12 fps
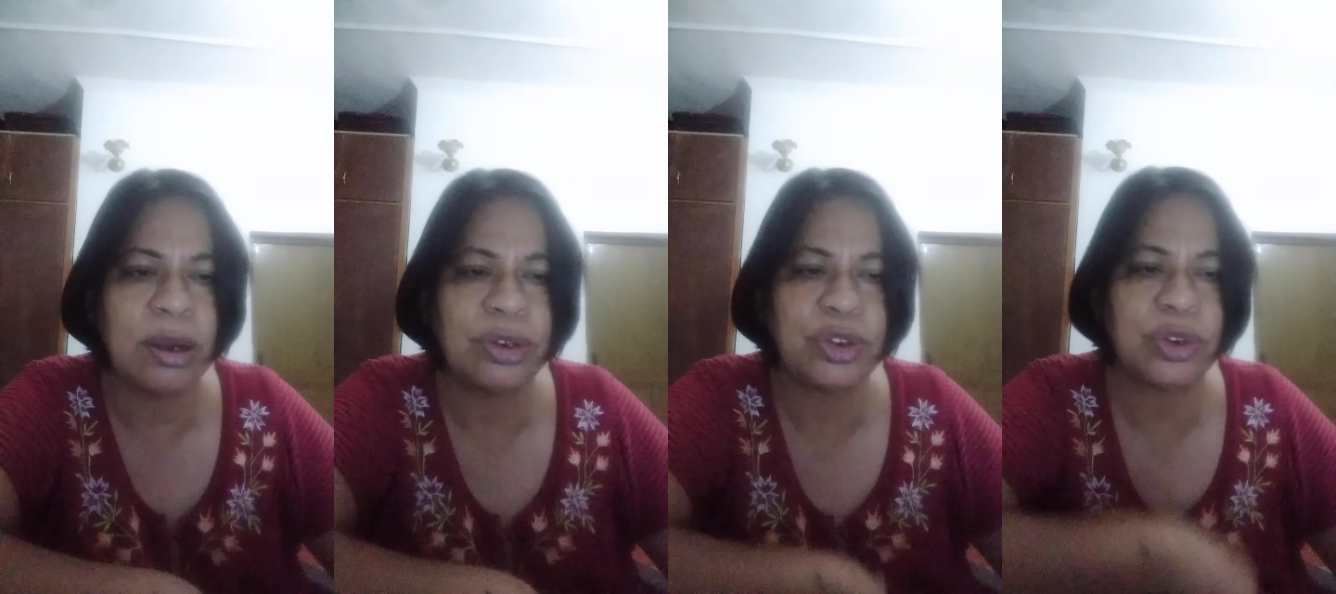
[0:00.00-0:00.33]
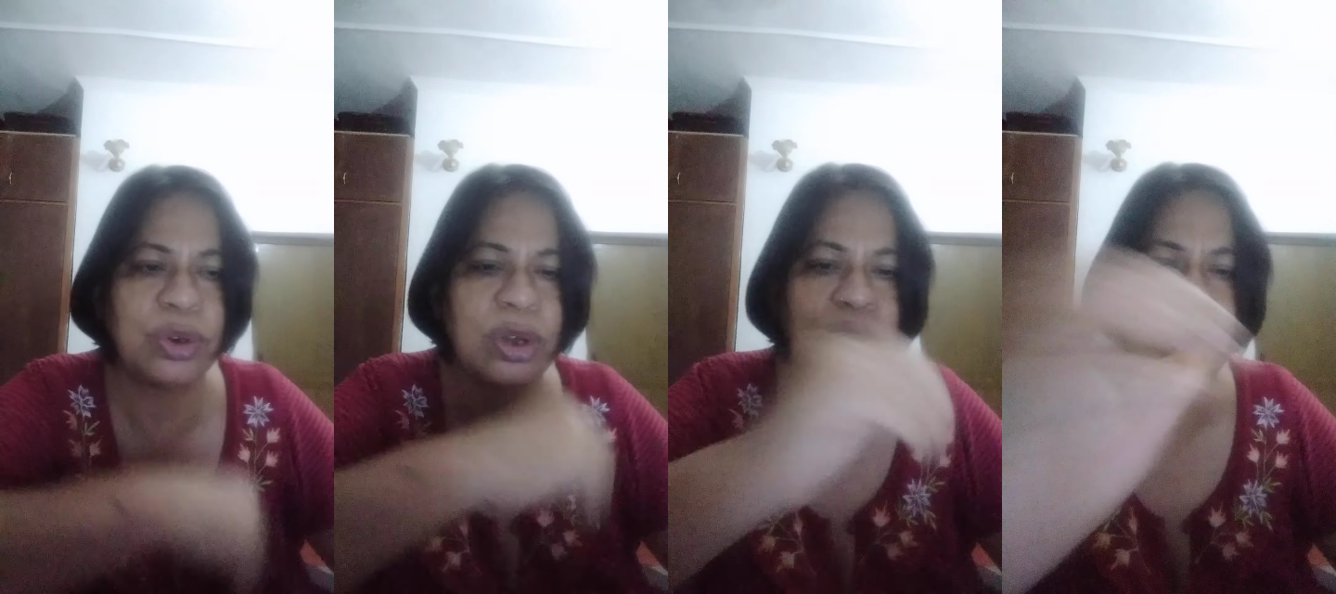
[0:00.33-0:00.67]

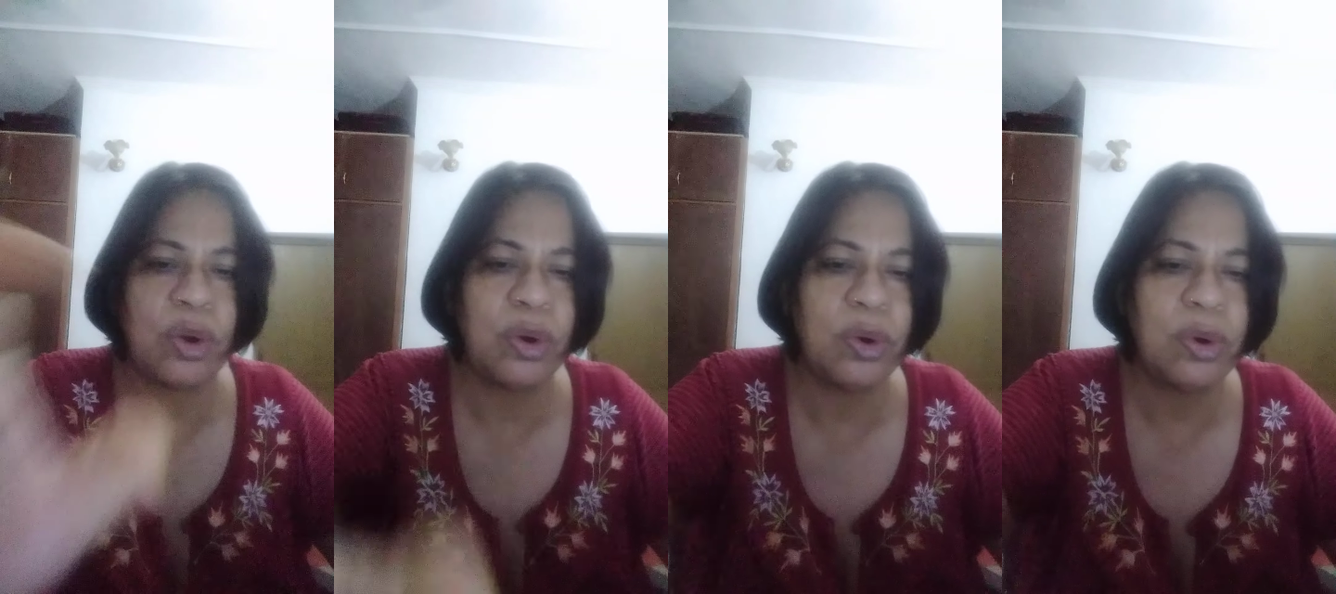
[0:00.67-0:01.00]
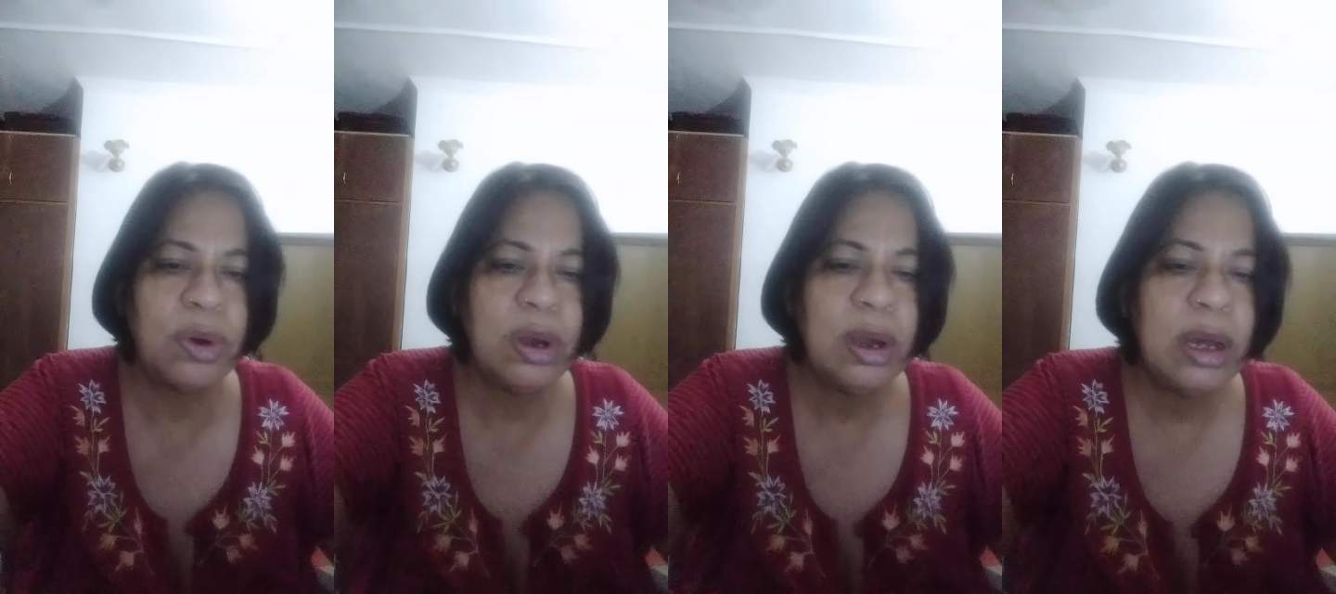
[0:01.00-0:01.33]
should know
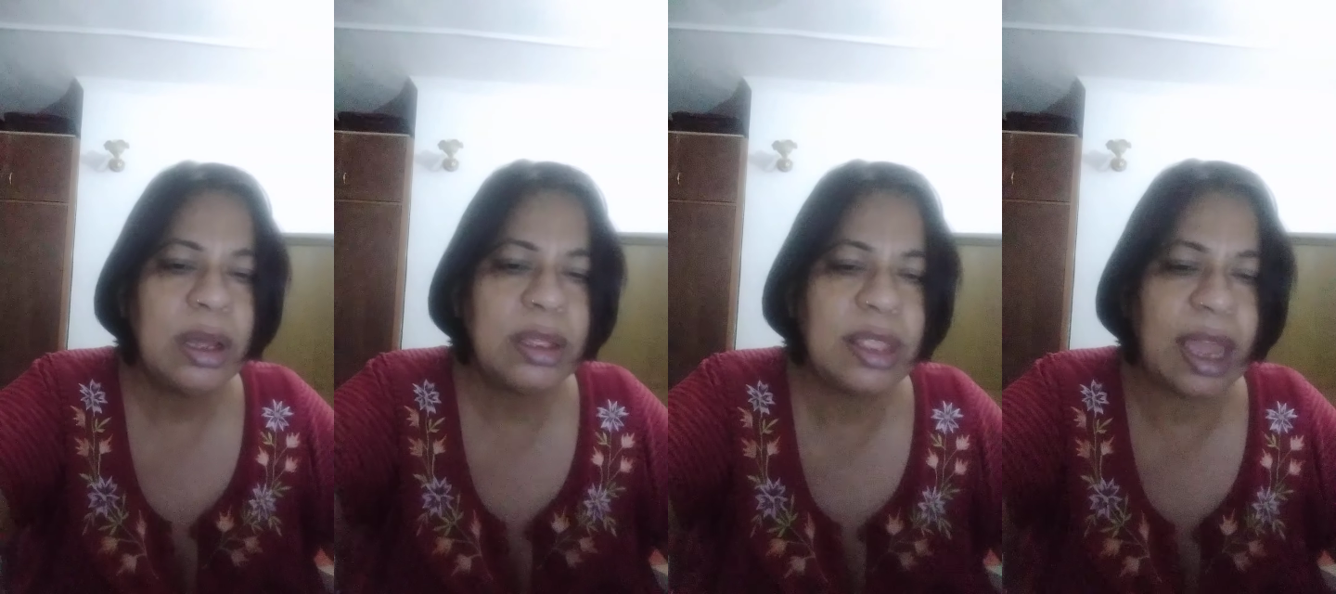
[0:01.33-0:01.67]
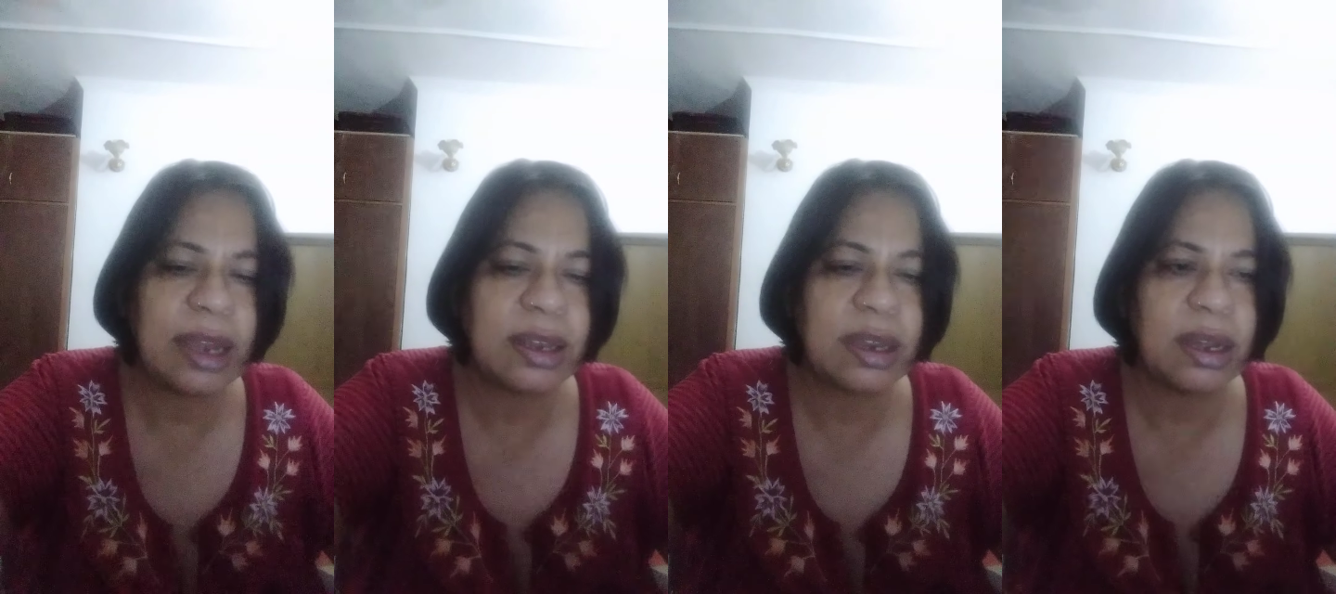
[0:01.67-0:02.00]

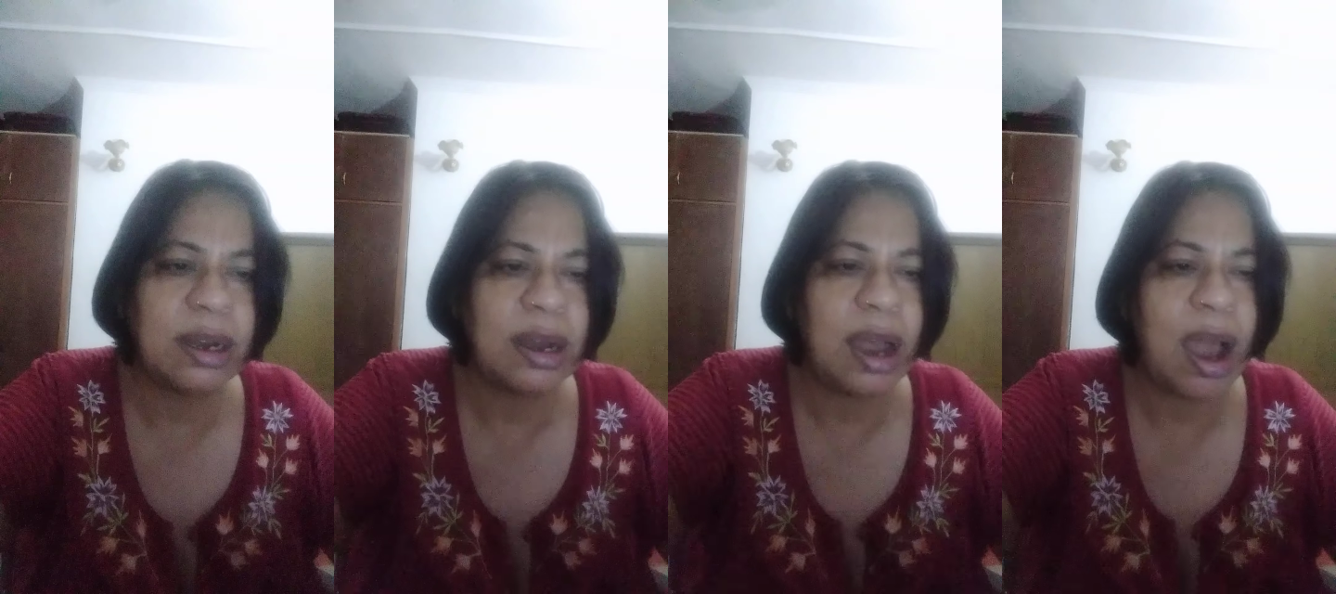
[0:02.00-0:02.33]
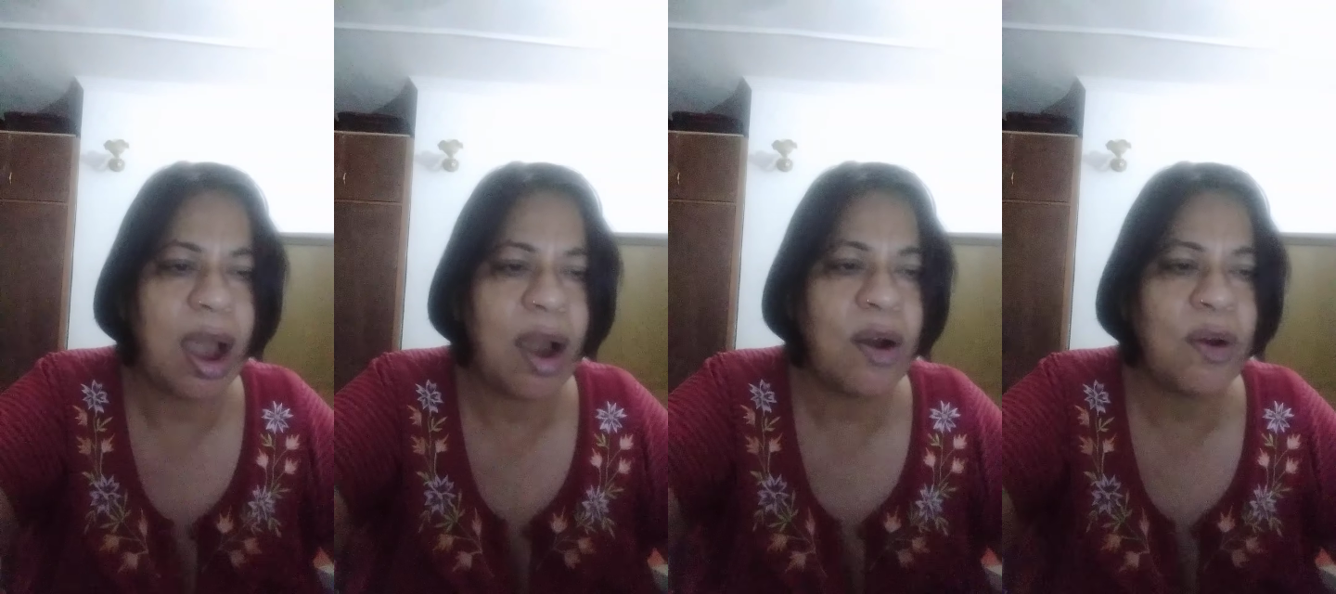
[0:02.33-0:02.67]
that
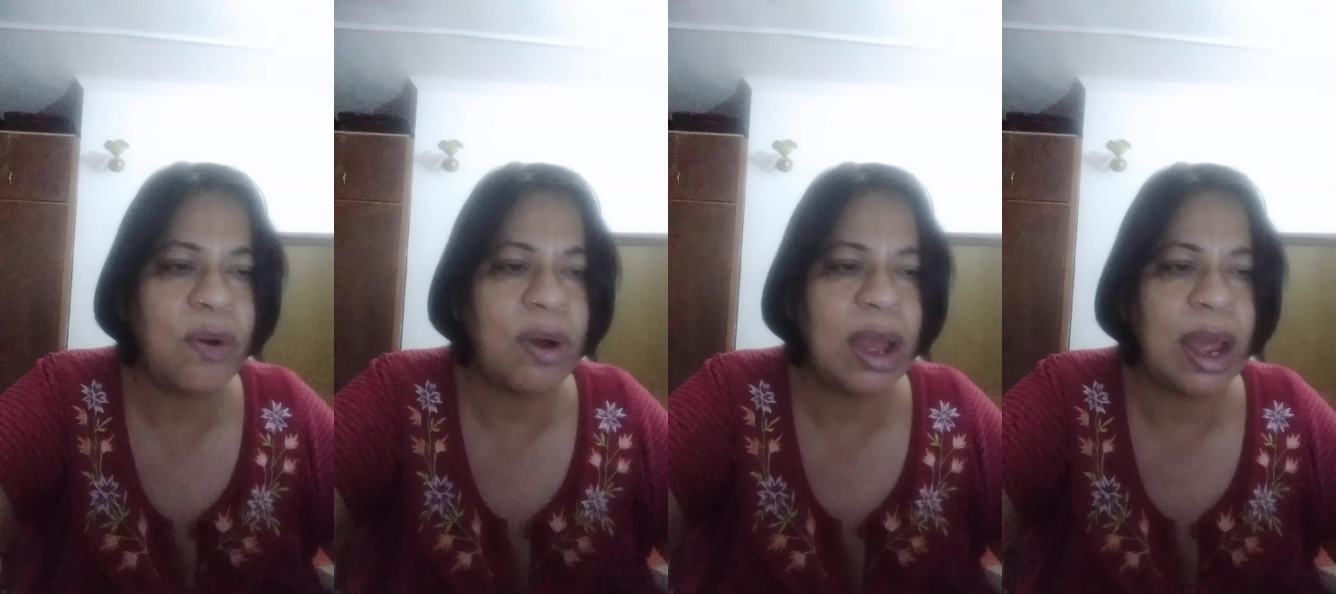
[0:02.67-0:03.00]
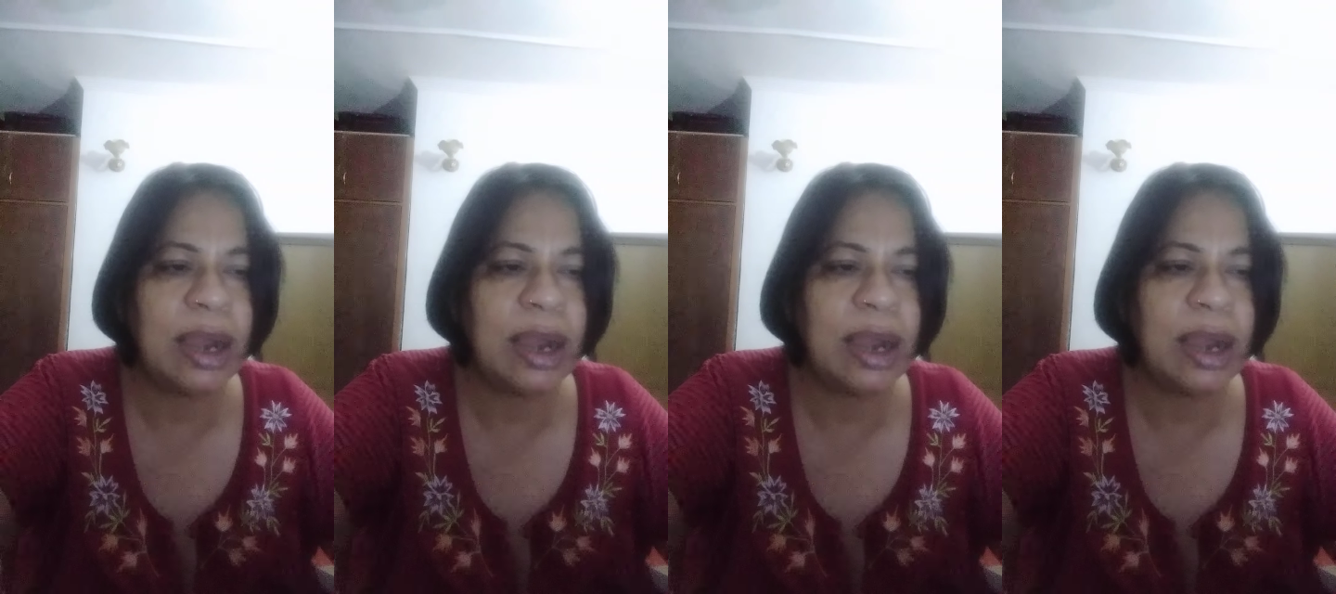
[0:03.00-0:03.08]
how